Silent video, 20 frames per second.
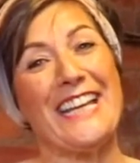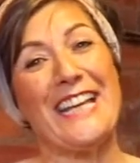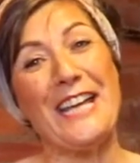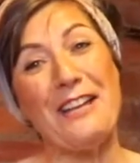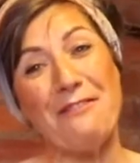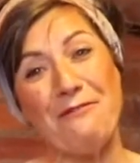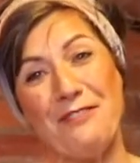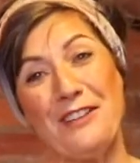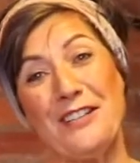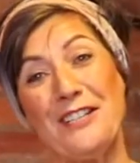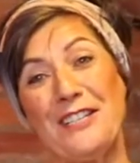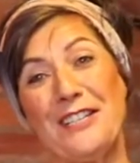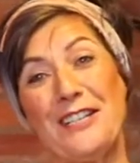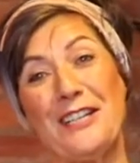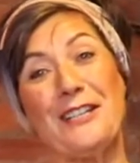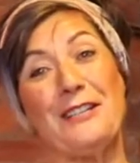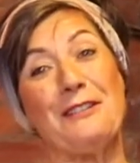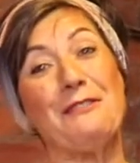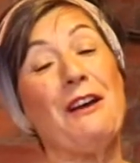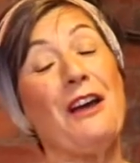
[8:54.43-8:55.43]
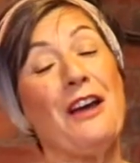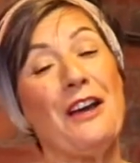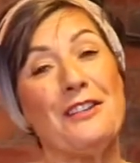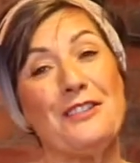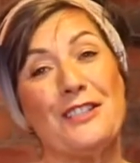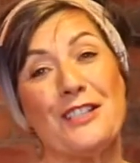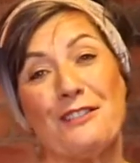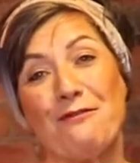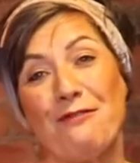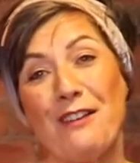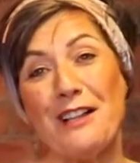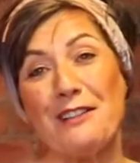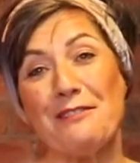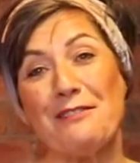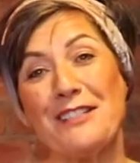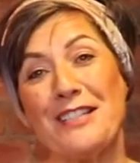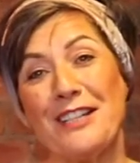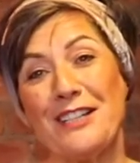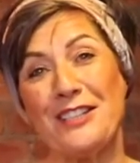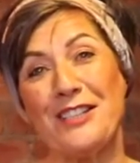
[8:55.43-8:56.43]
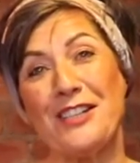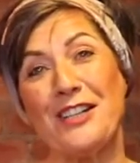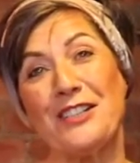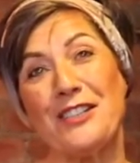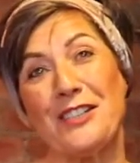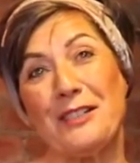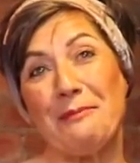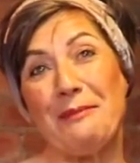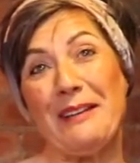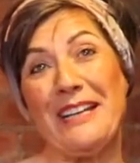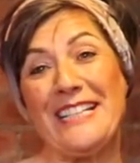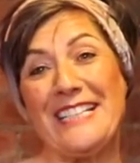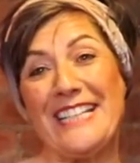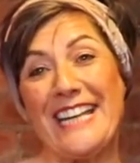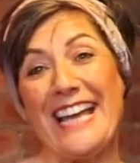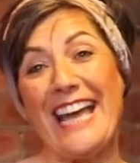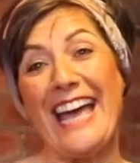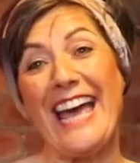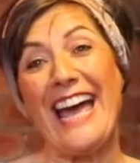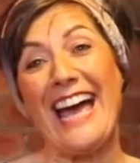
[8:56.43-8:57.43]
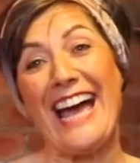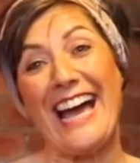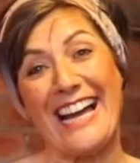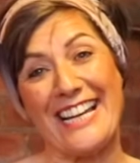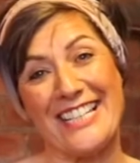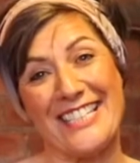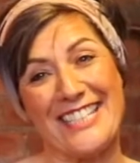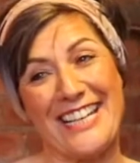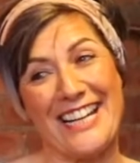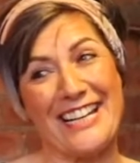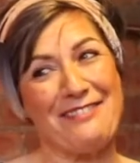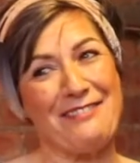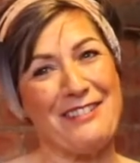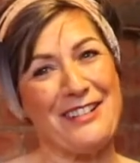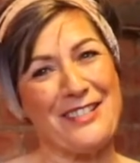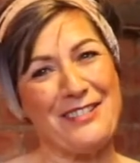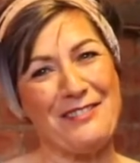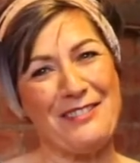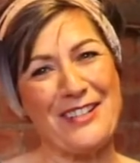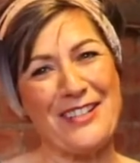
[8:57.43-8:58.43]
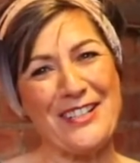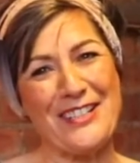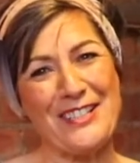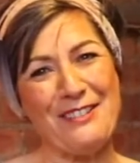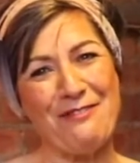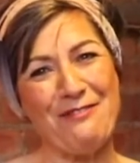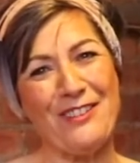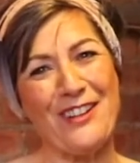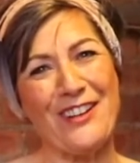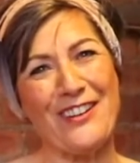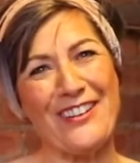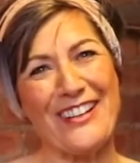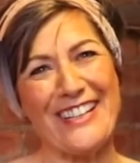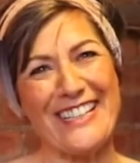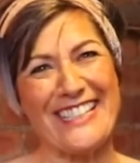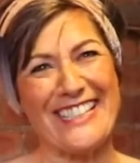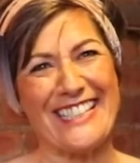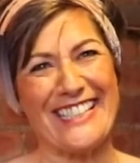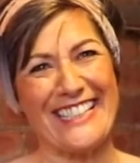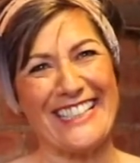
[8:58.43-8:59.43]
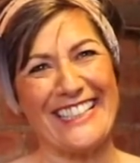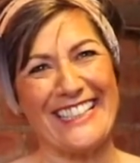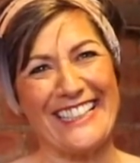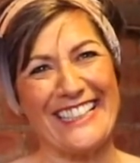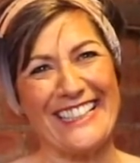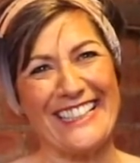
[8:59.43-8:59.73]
If you do, just follow us on social media. #RosaRugosa Florist.